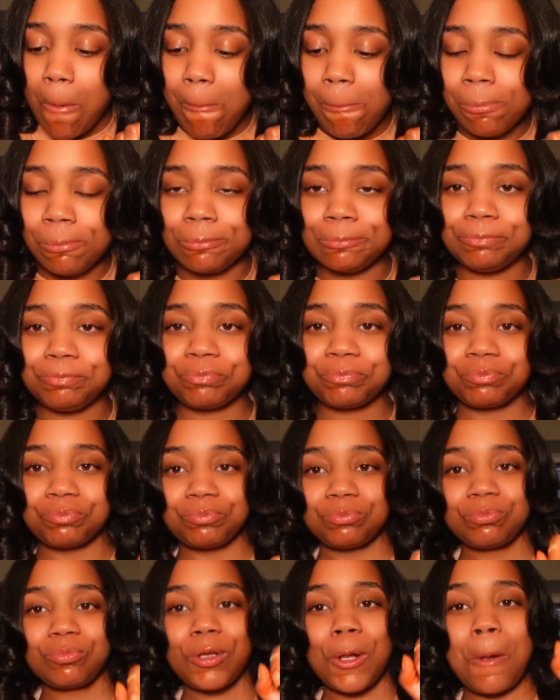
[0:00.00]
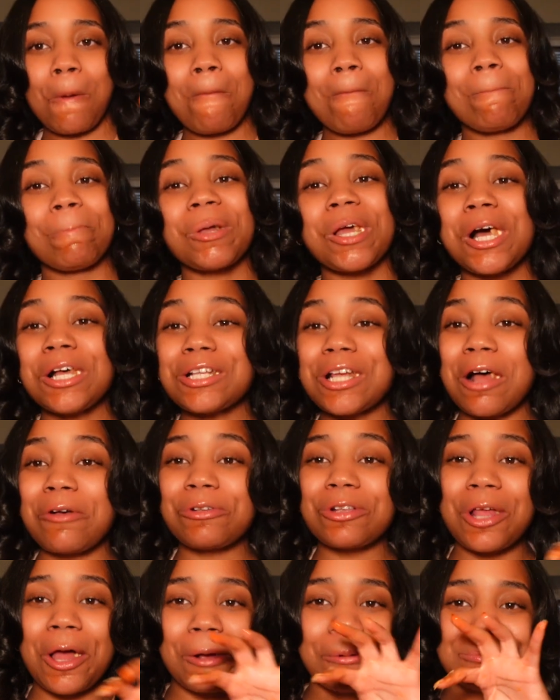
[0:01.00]
Mm. Because I
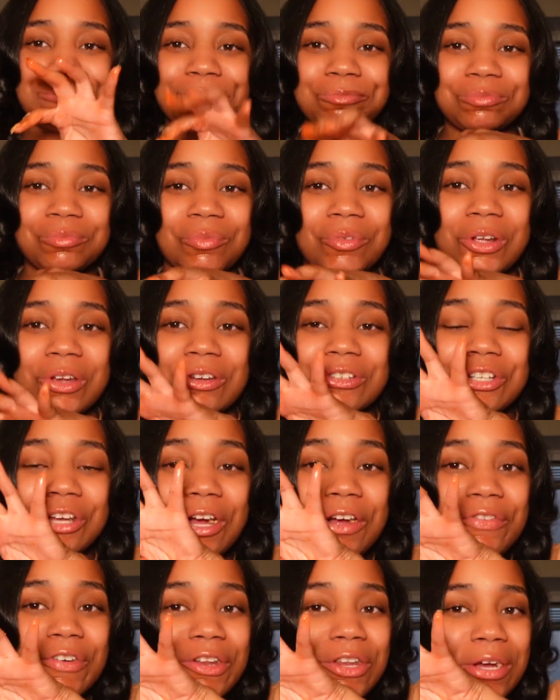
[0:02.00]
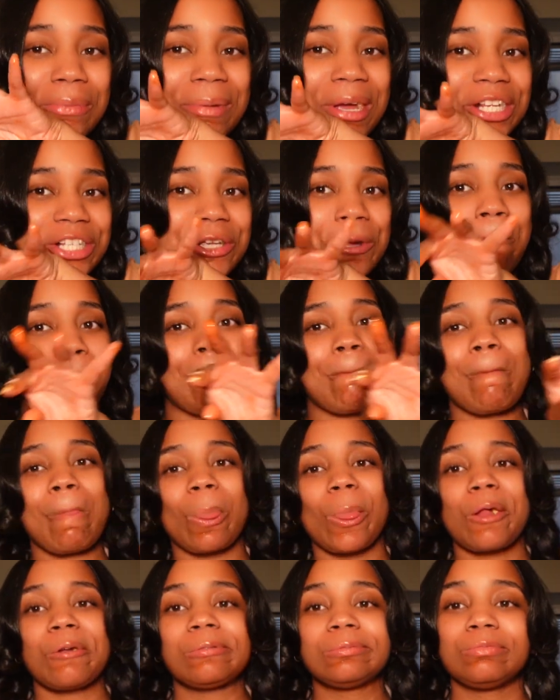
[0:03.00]
was like, sorry if I look messy.
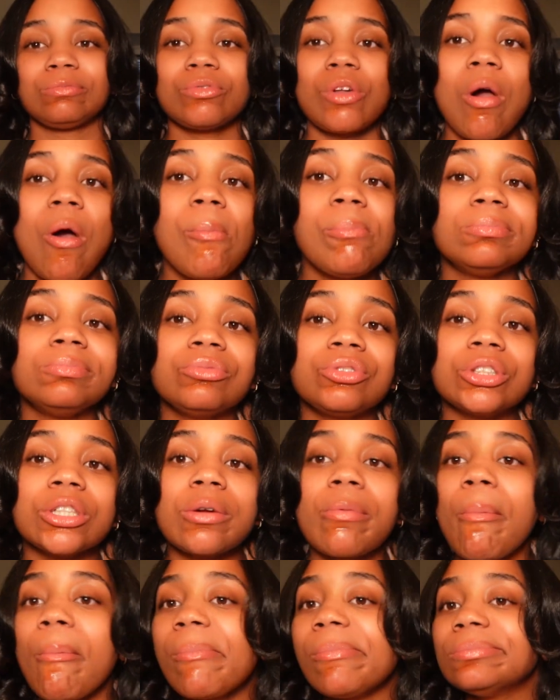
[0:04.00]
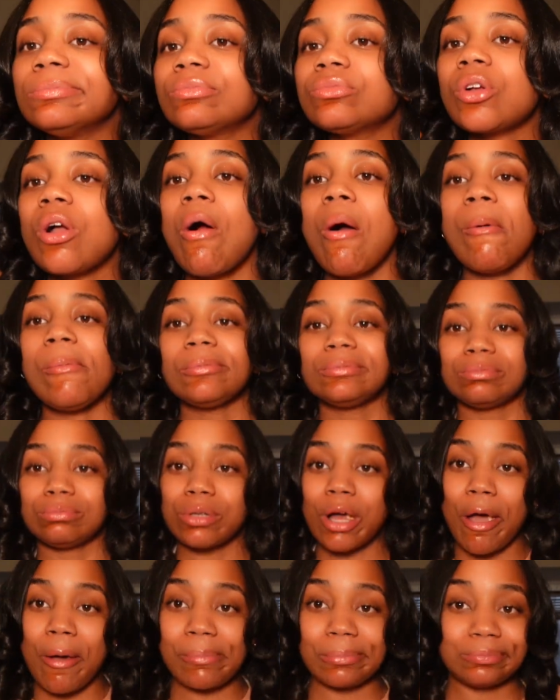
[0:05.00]
Let me see.
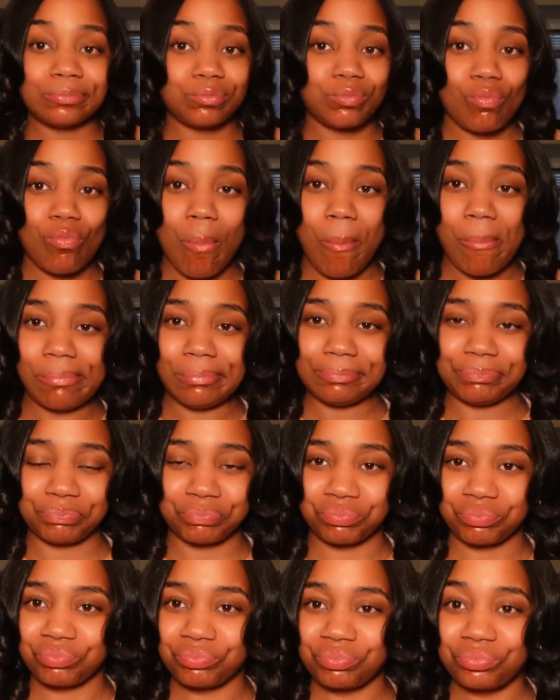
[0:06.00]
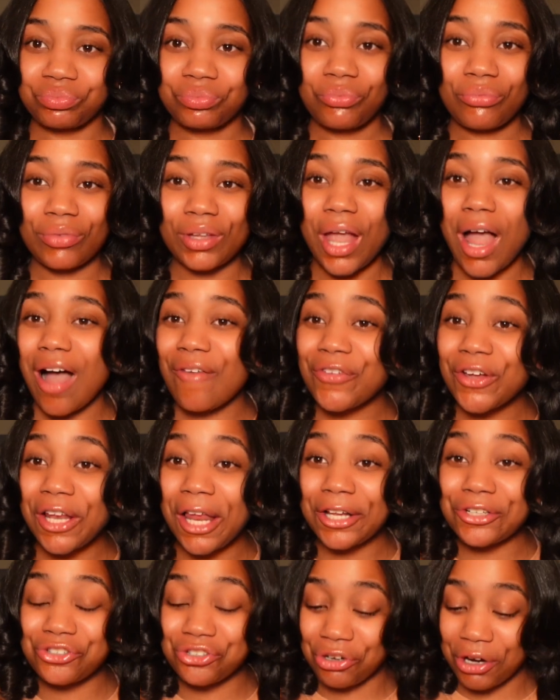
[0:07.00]
But I felt
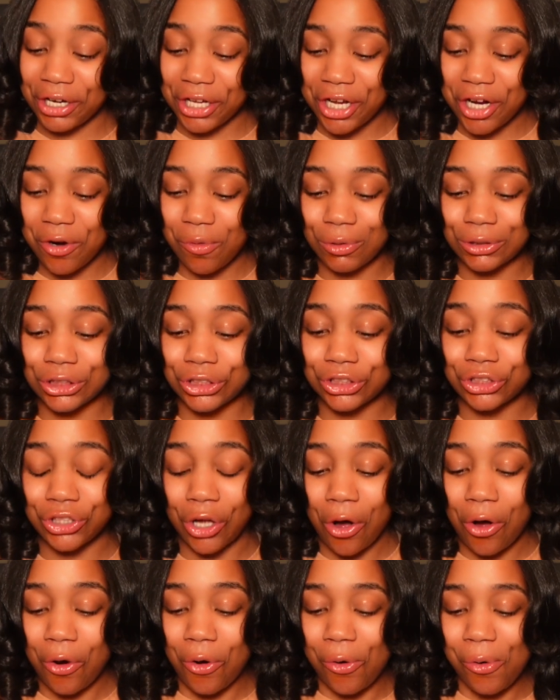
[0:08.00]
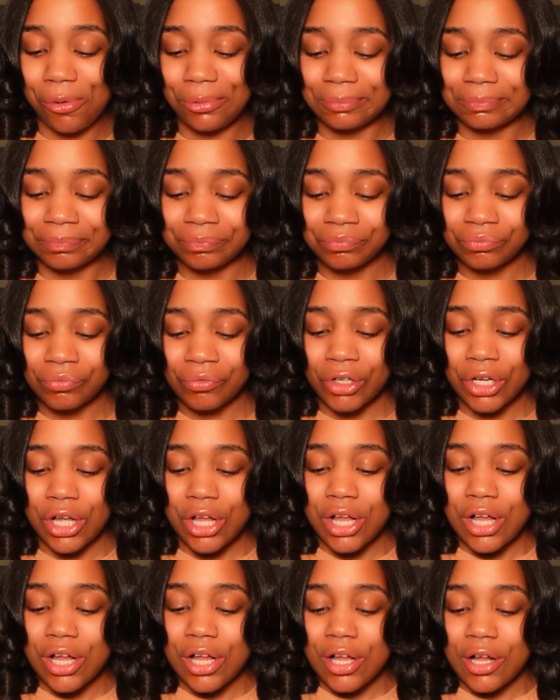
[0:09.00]
like trach care was so.
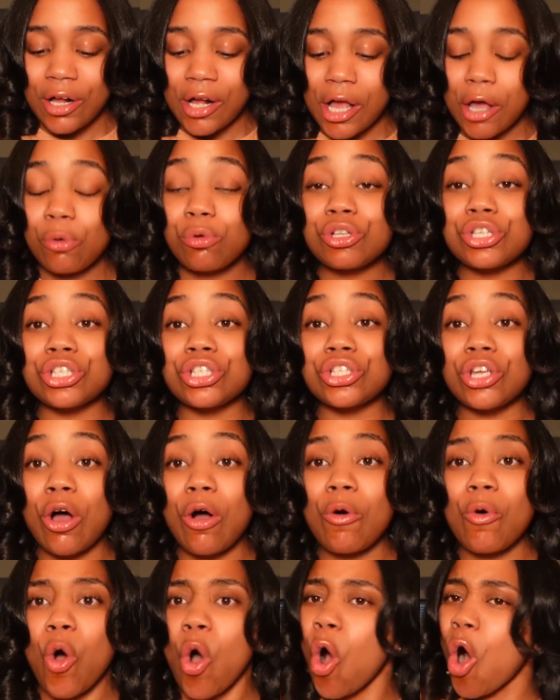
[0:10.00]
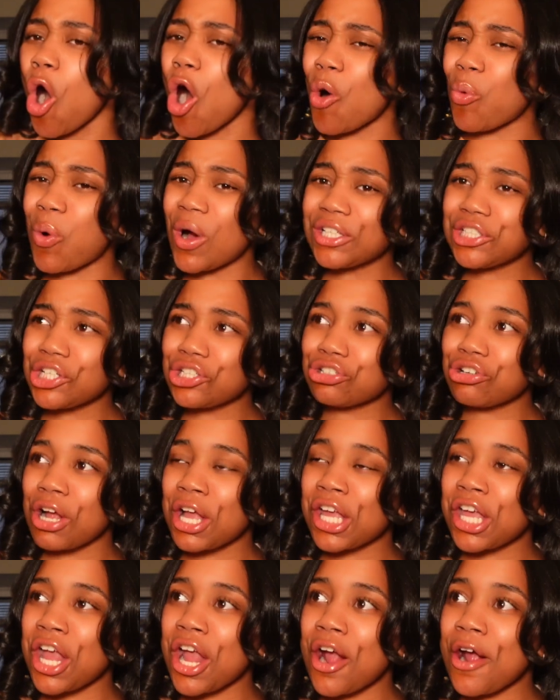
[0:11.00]
It was so. Was it
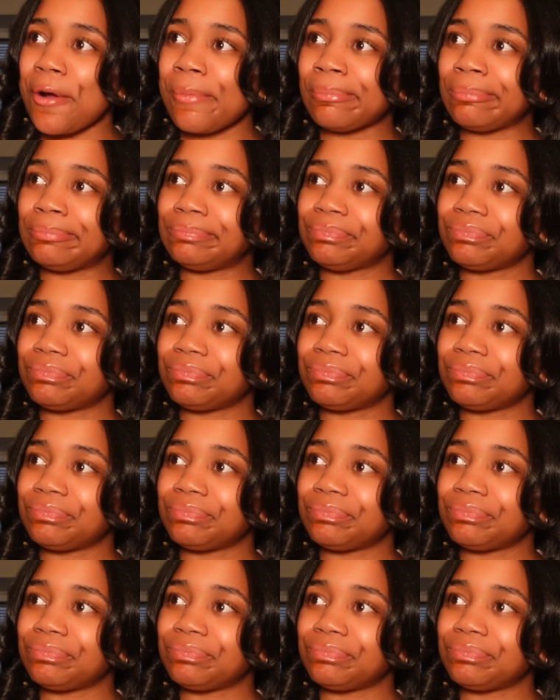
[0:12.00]
trach care?